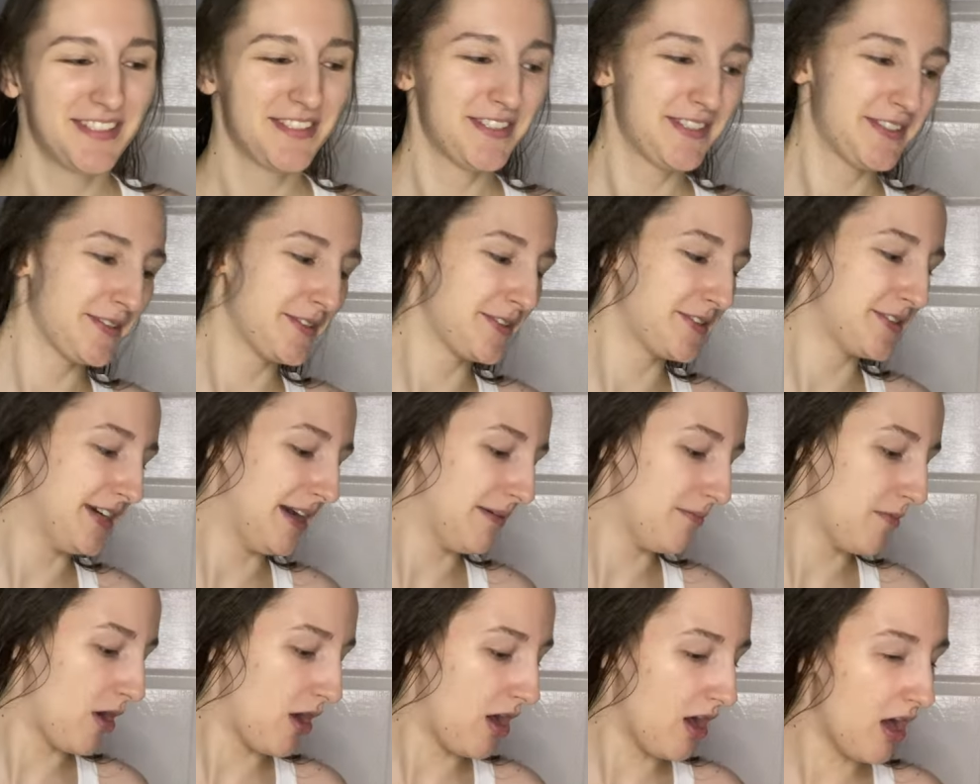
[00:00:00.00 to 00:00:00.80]
So
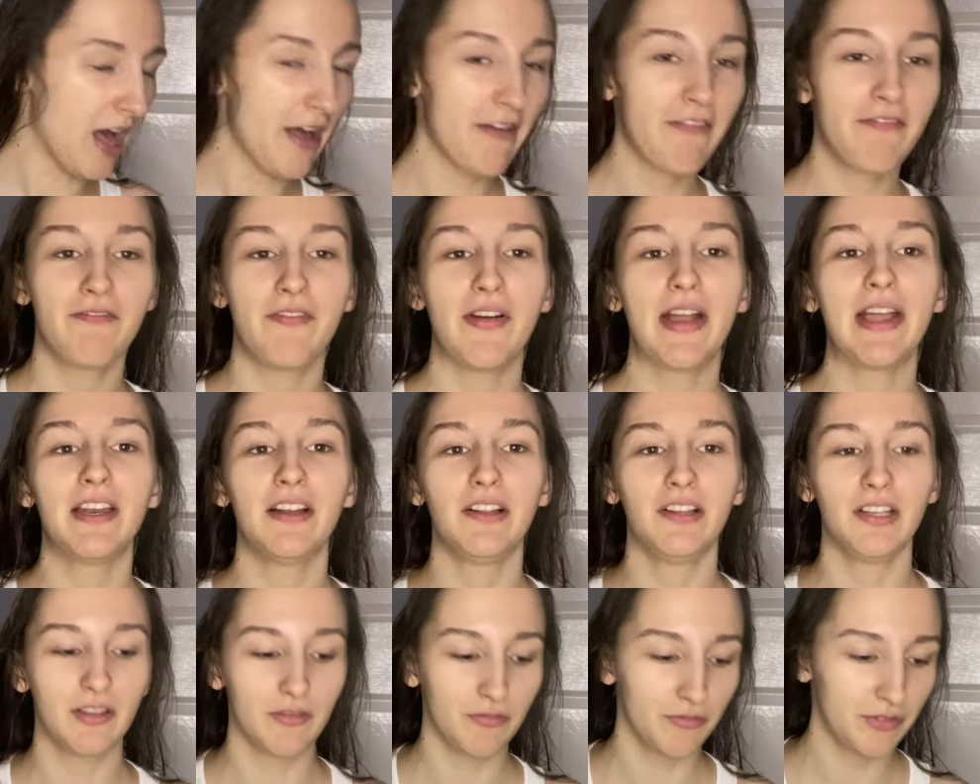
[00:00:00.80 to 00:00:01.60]
I
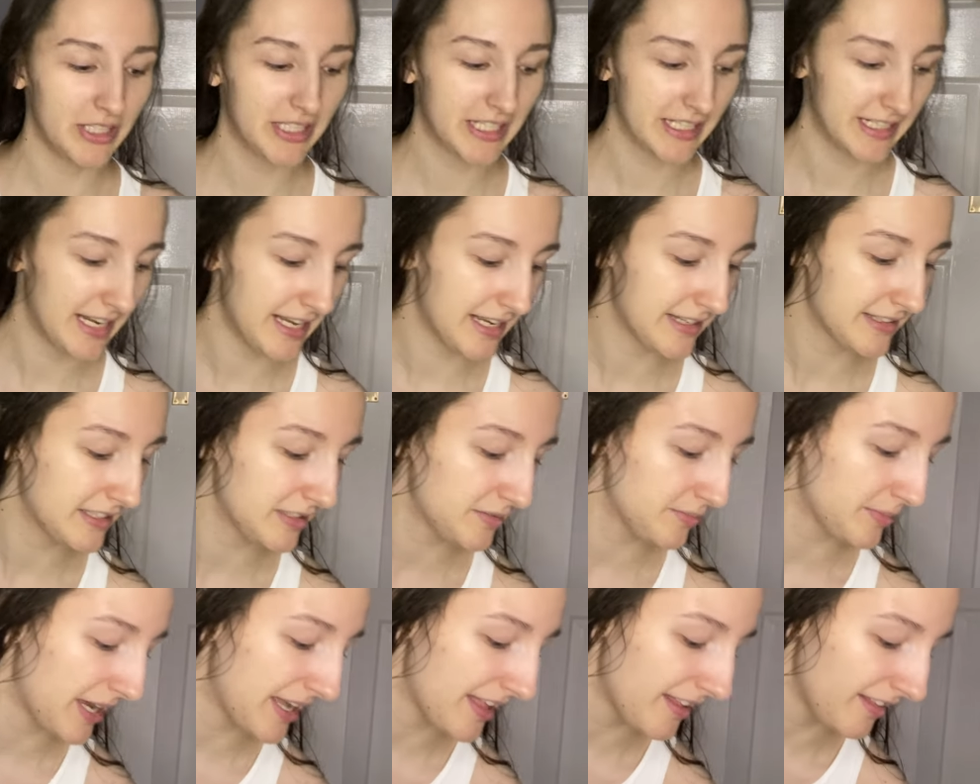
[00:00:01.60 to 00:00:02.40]
finally reconnected
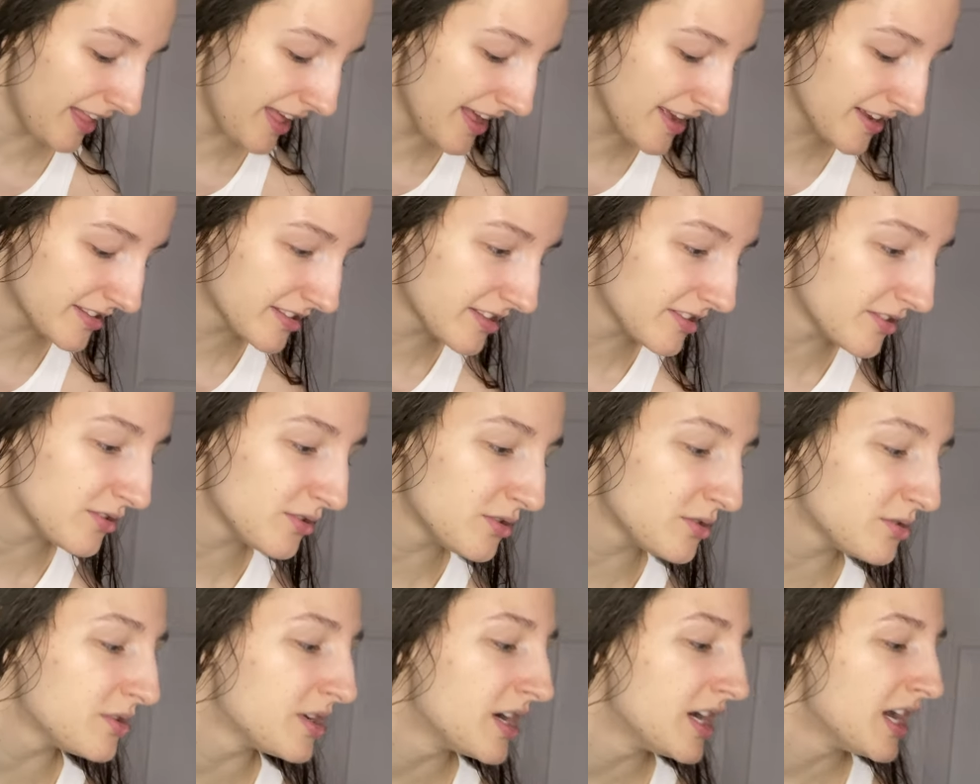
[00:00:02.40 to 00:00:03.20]
my Alexa
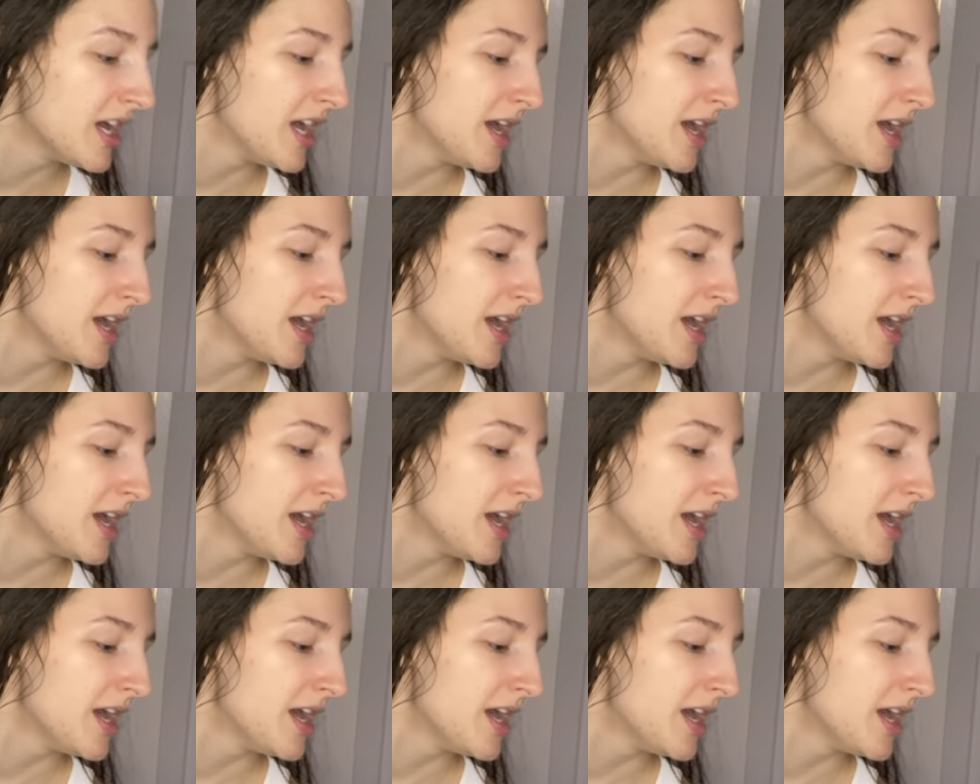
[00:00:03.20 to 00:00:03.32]
though,